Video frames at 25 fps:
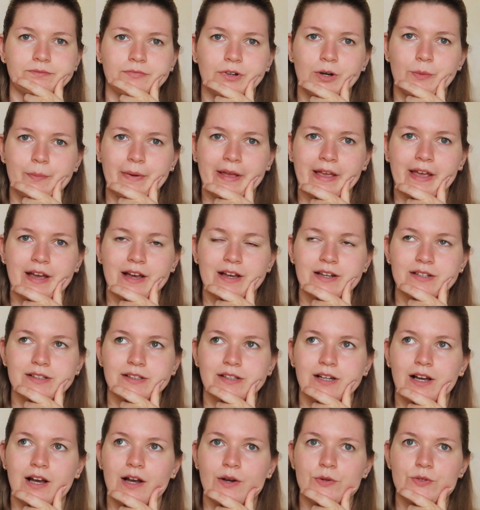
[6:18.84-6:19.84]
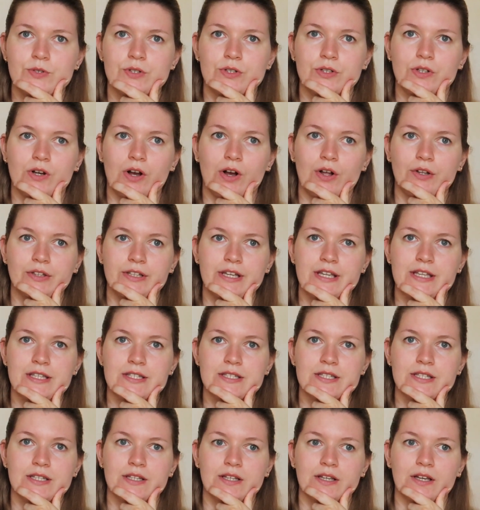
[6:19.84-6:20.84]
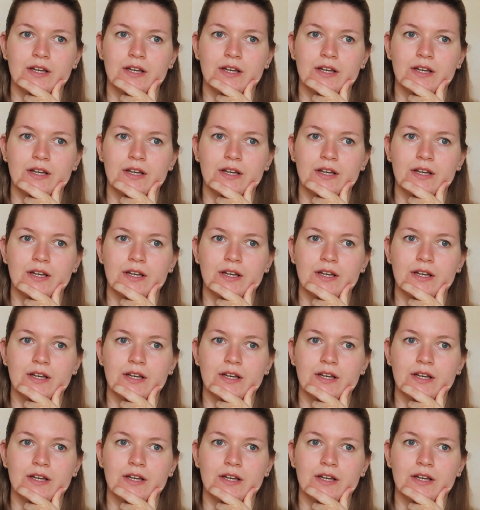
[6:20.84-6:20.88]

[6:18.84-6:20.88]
Oh my god, how do you call it?